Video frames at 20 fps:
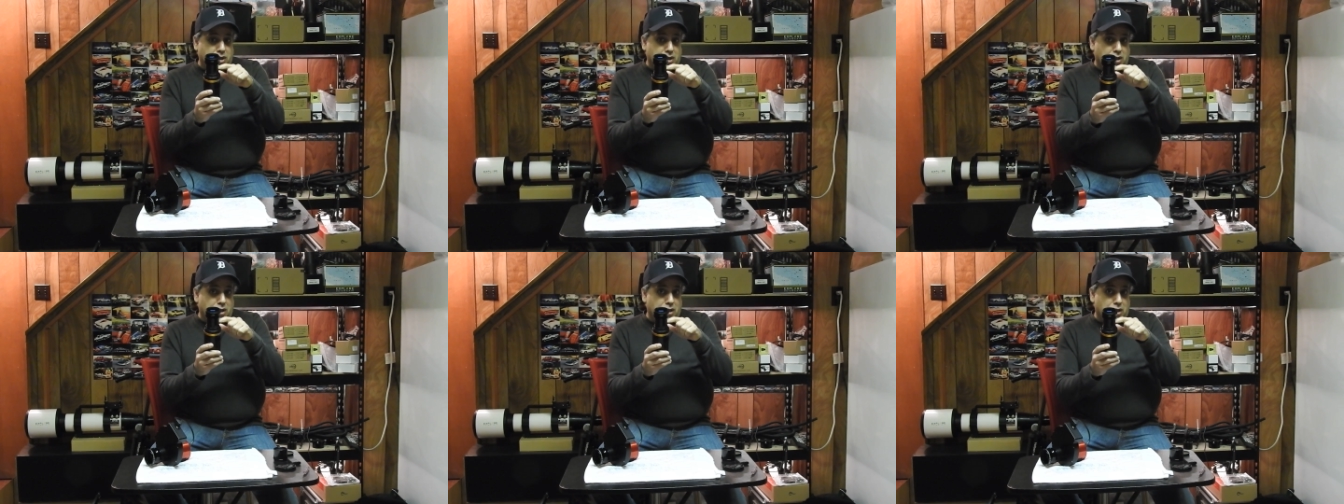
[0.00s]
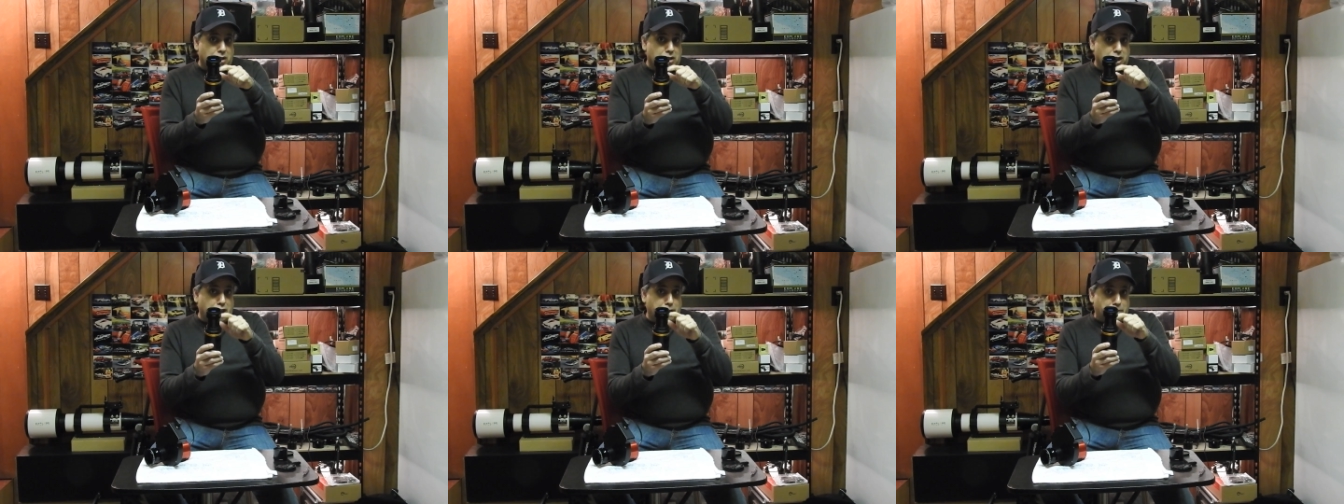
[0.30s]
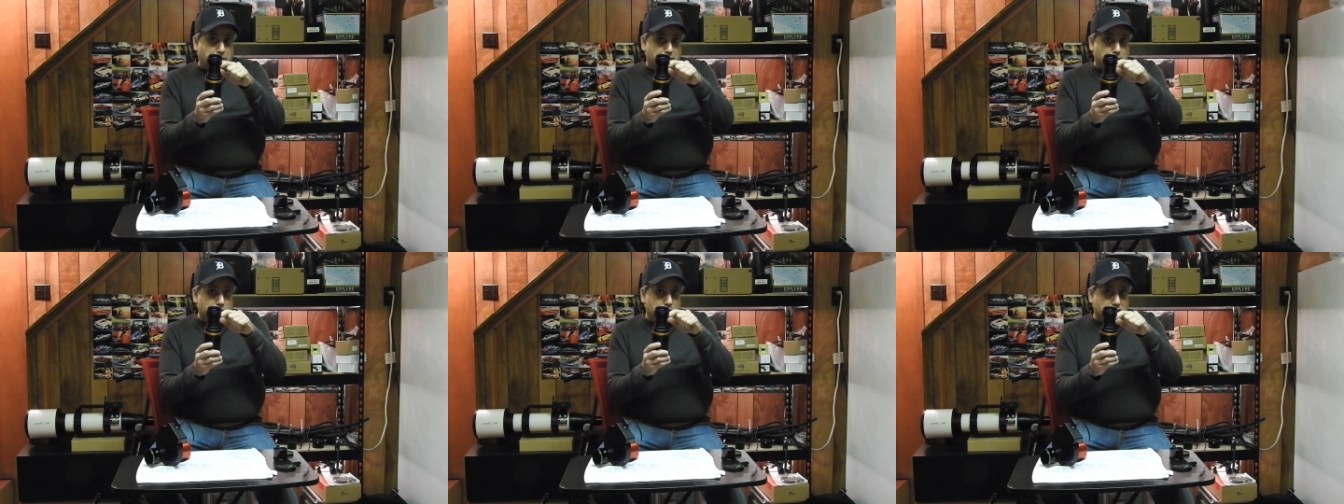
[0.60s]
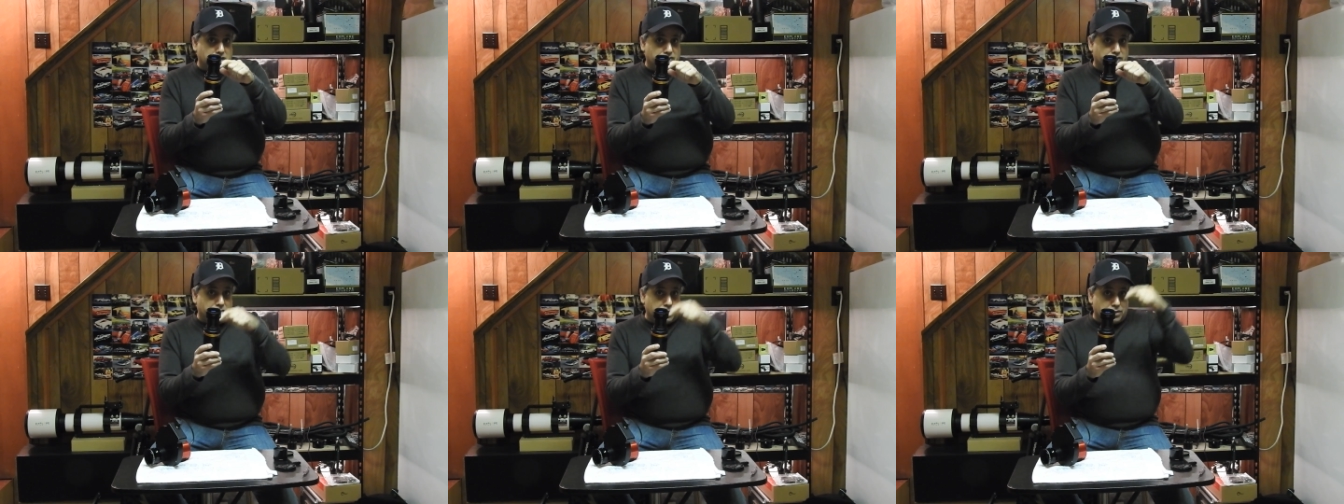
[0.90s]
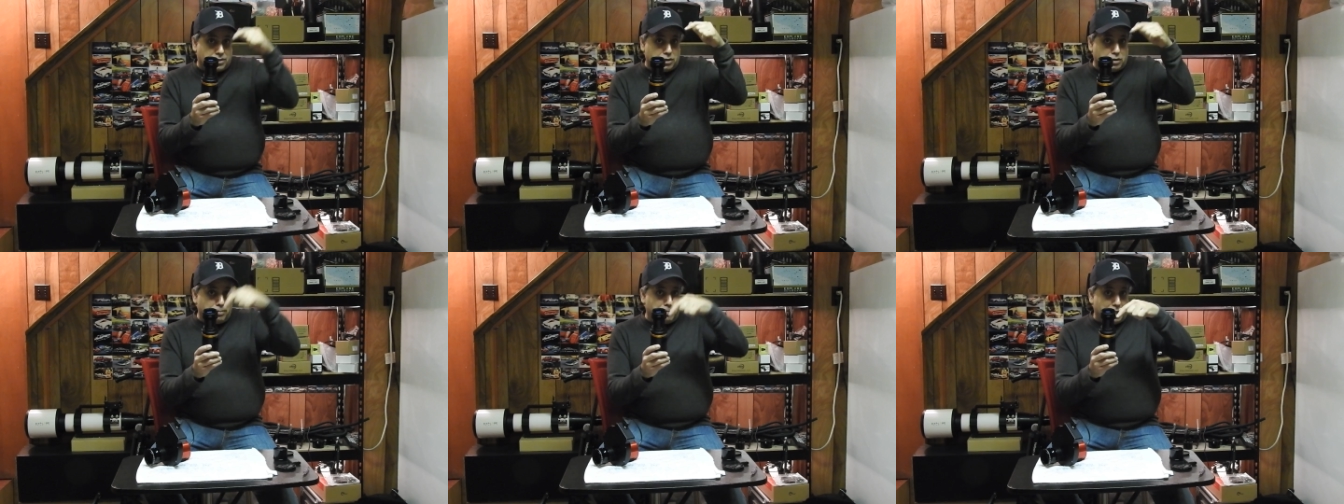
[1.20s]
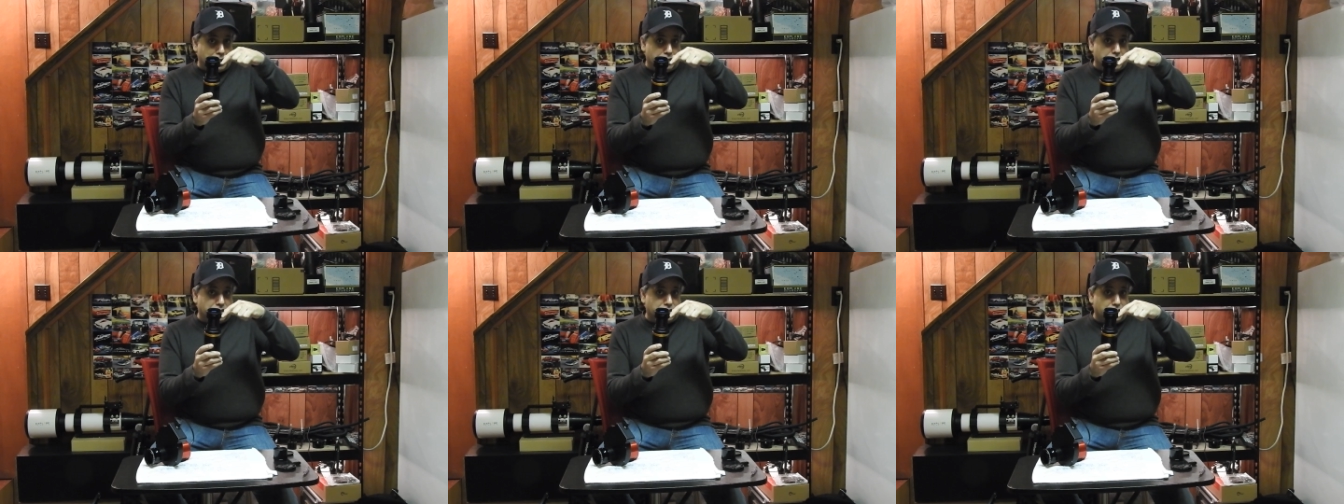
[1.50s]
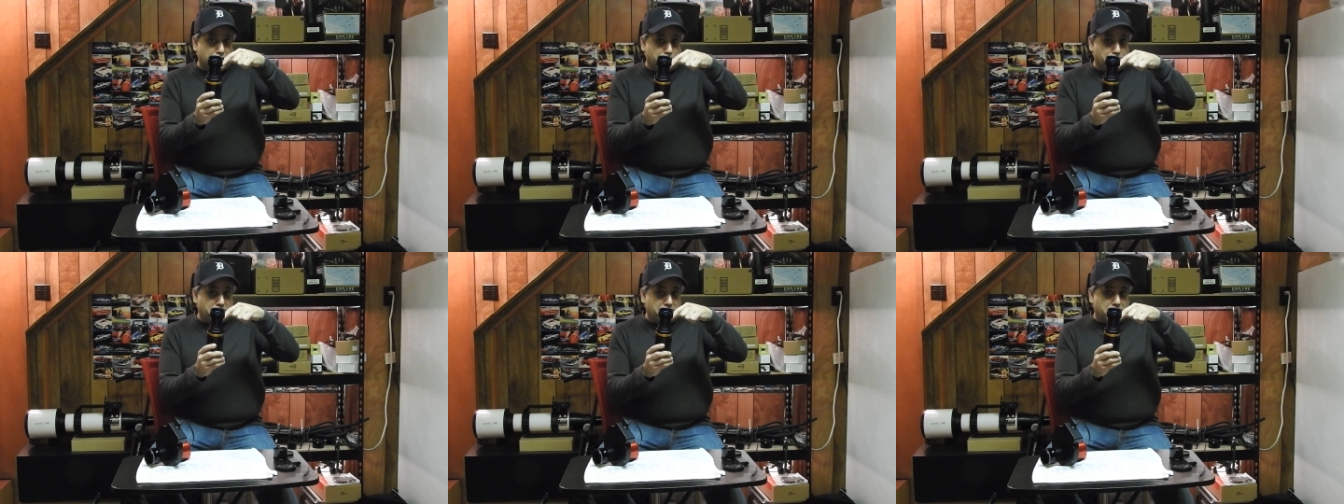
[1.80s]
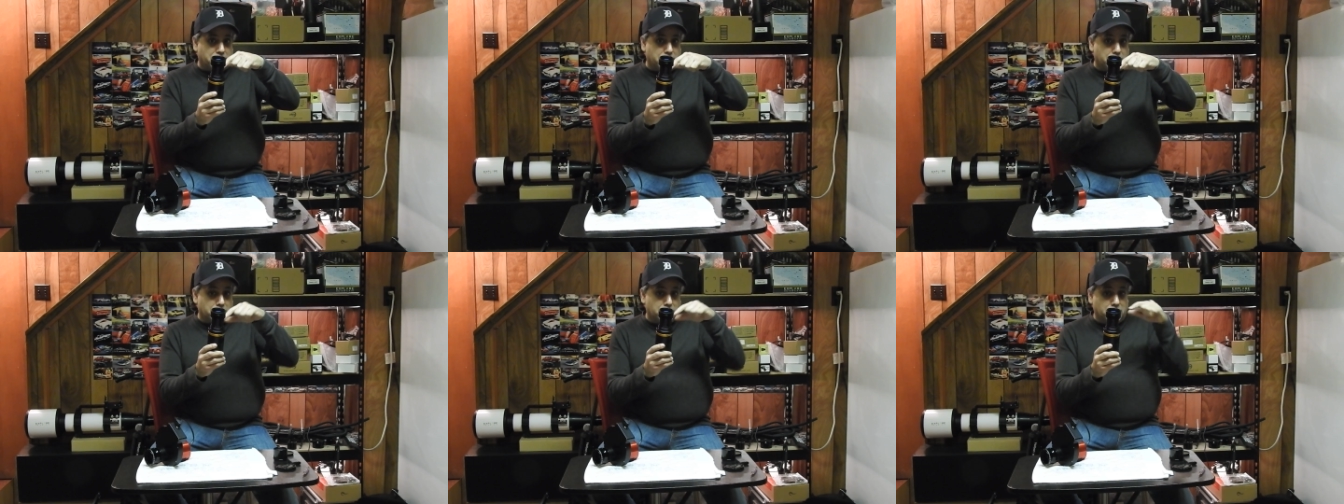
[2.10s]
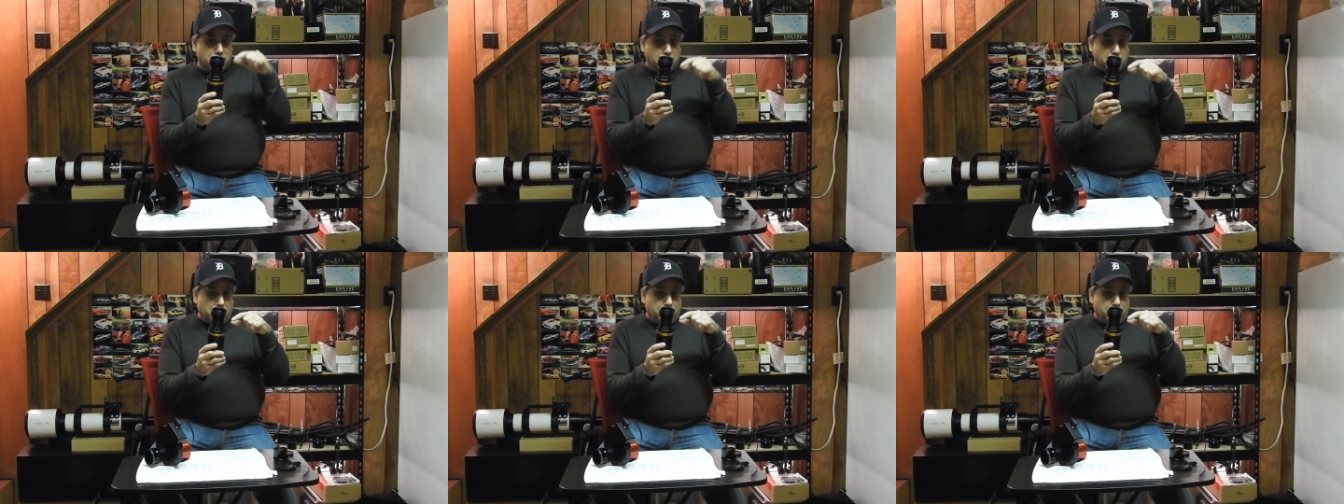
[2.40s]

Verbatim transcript: a light pollution filter buried deep in here.